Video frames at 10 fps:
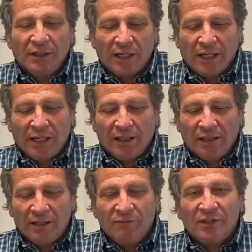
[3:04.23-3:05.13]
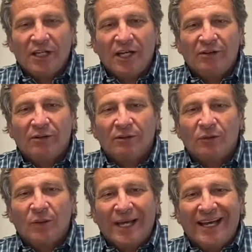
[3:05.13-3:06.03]
an invitation
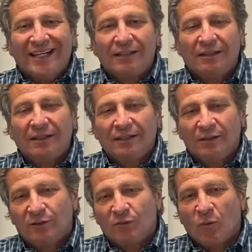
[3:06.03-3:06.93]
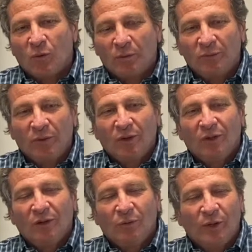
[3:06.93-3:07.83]
to edit this form.
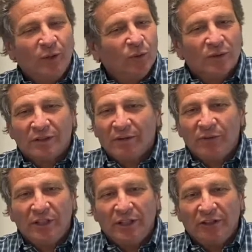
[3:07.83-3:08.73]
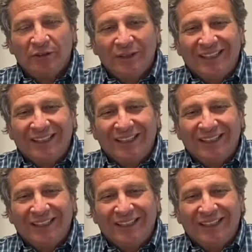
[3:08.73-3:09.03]
We do this every year.